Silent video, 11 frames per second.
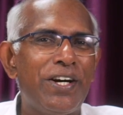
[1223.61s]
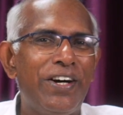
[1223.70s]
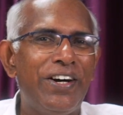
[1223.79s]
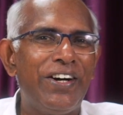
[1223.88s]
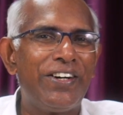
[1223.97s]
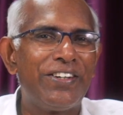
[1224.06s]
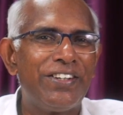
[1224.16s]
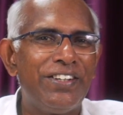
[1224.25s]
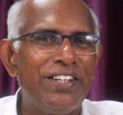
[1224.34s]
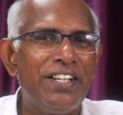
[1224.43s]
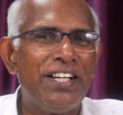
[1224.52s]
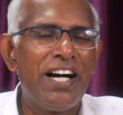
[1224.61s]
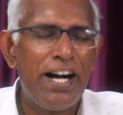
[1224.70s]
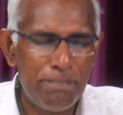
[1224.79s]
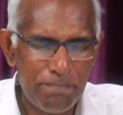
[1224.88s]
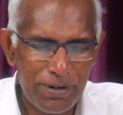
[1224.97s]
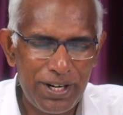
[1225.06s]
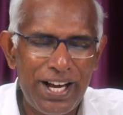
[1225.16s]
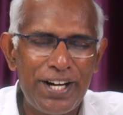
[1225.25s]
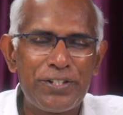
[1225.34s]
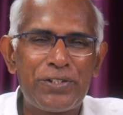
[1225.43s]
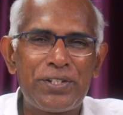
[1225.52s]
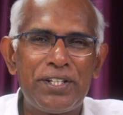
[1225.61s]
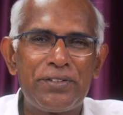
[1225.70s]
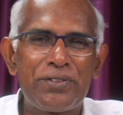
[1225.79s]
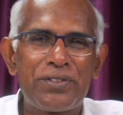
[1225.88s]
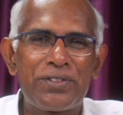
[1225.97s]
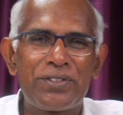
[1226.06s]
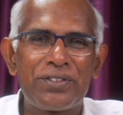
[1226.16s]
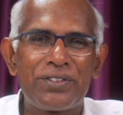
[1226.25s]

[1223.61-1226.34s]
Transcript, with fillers: are. Humble ourselves.